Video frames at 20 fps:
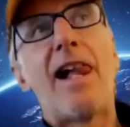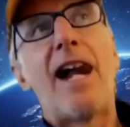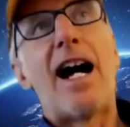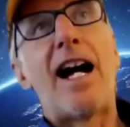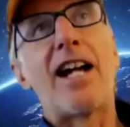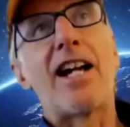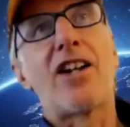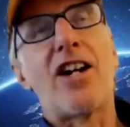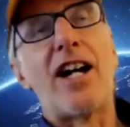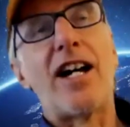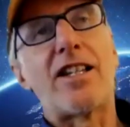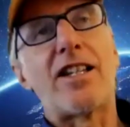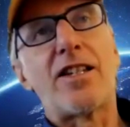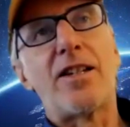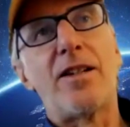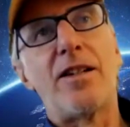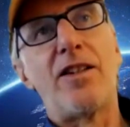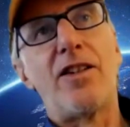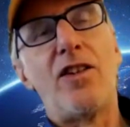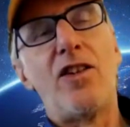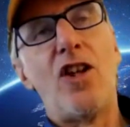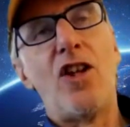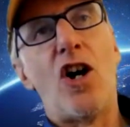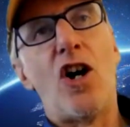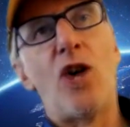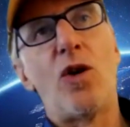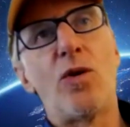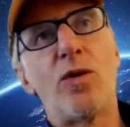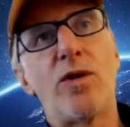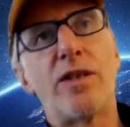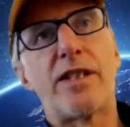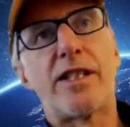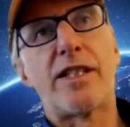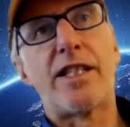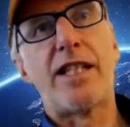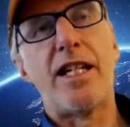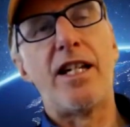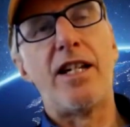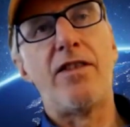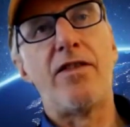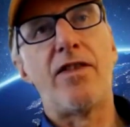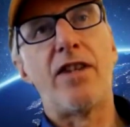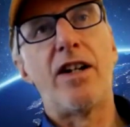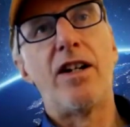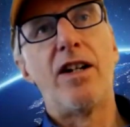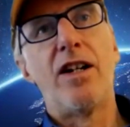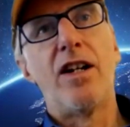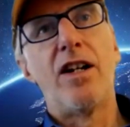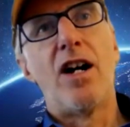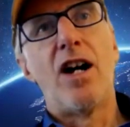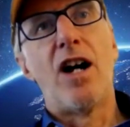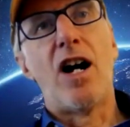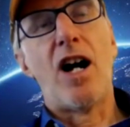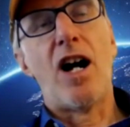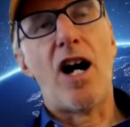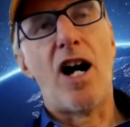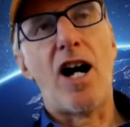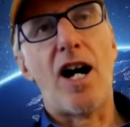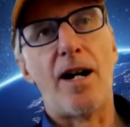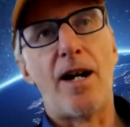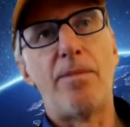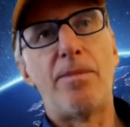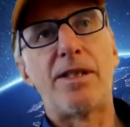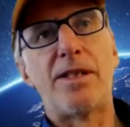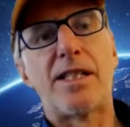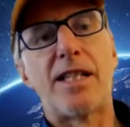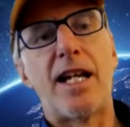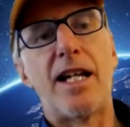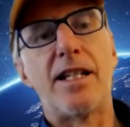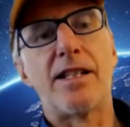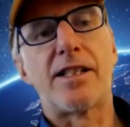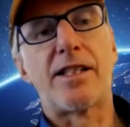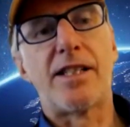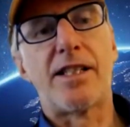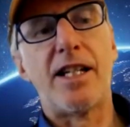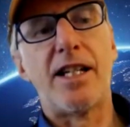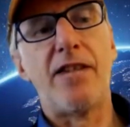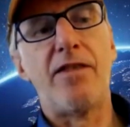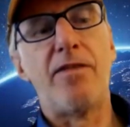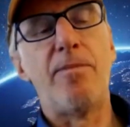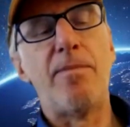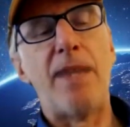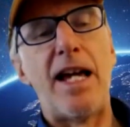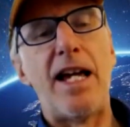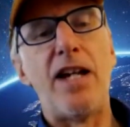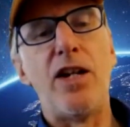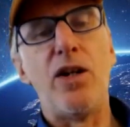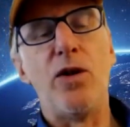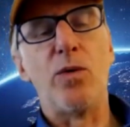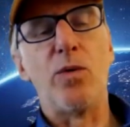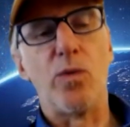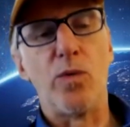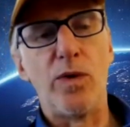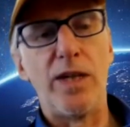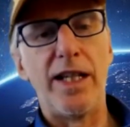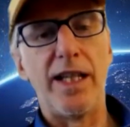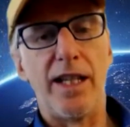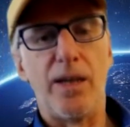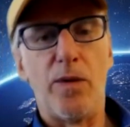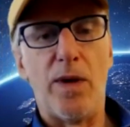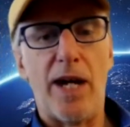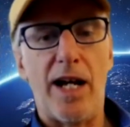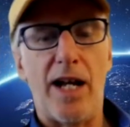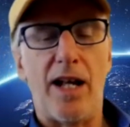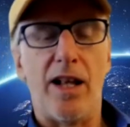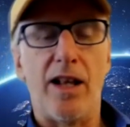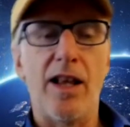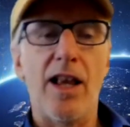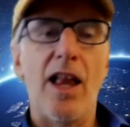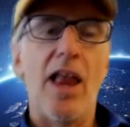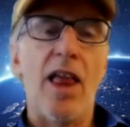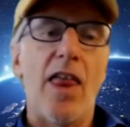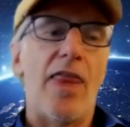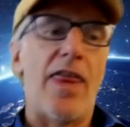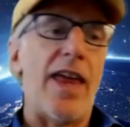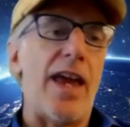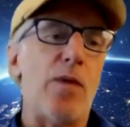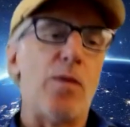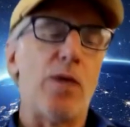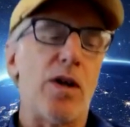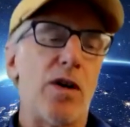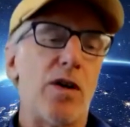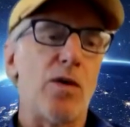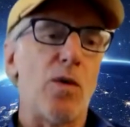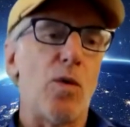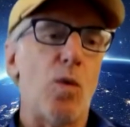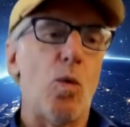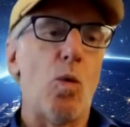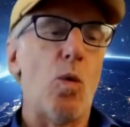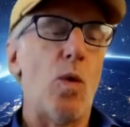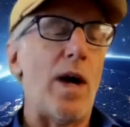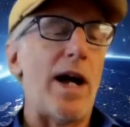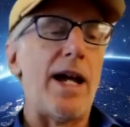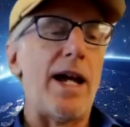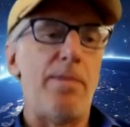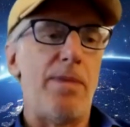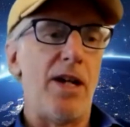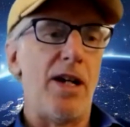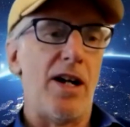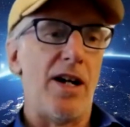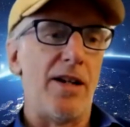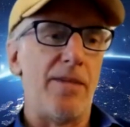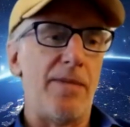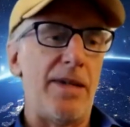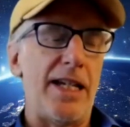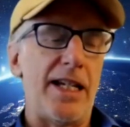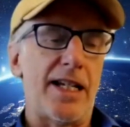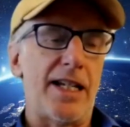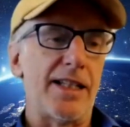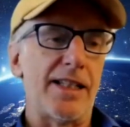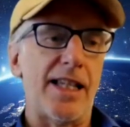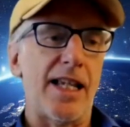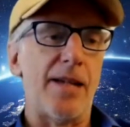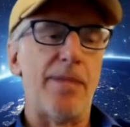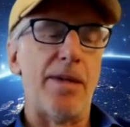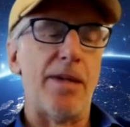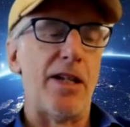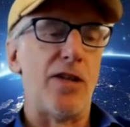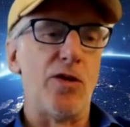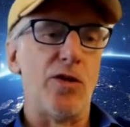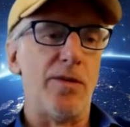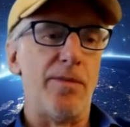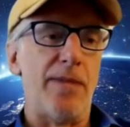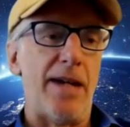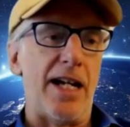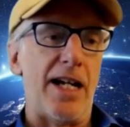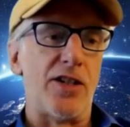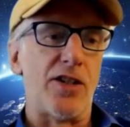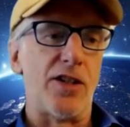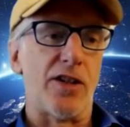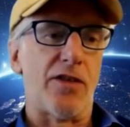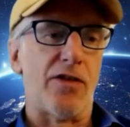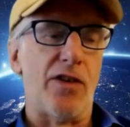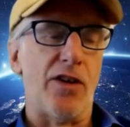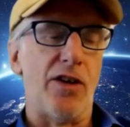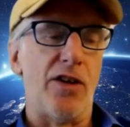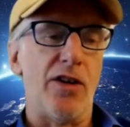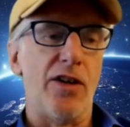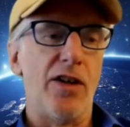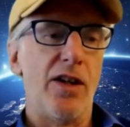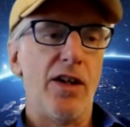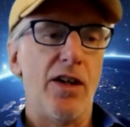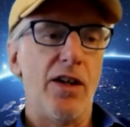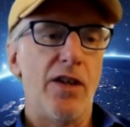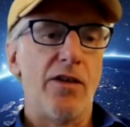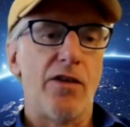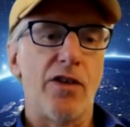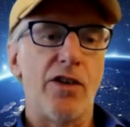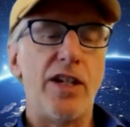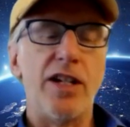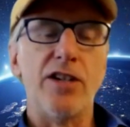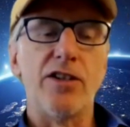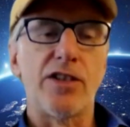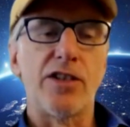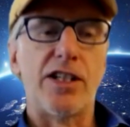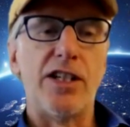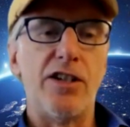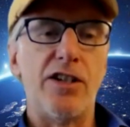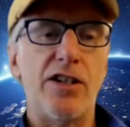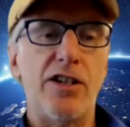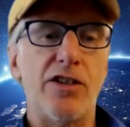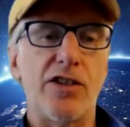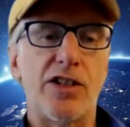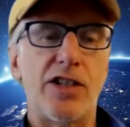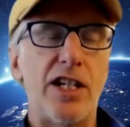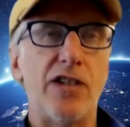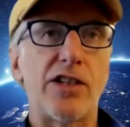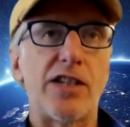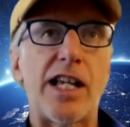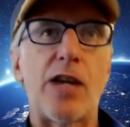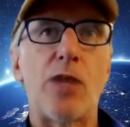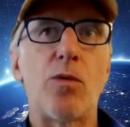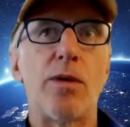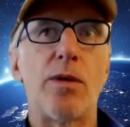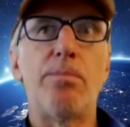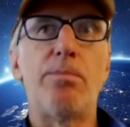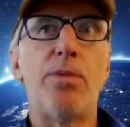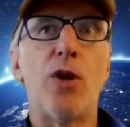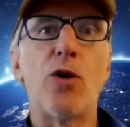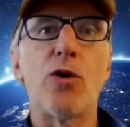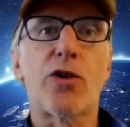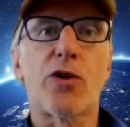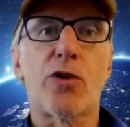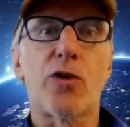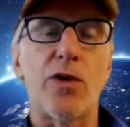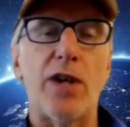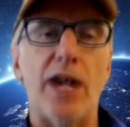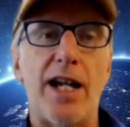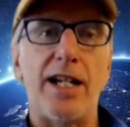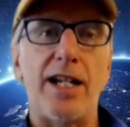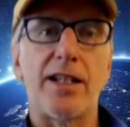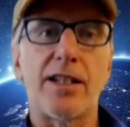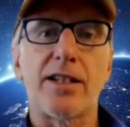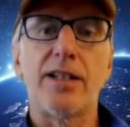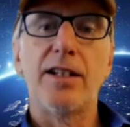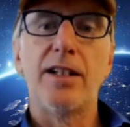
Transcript: I got to know Steve Hobbs and Steve Mayhew really well. They were way beyond me because they'd been doing magic for for years and years and years, and were both great,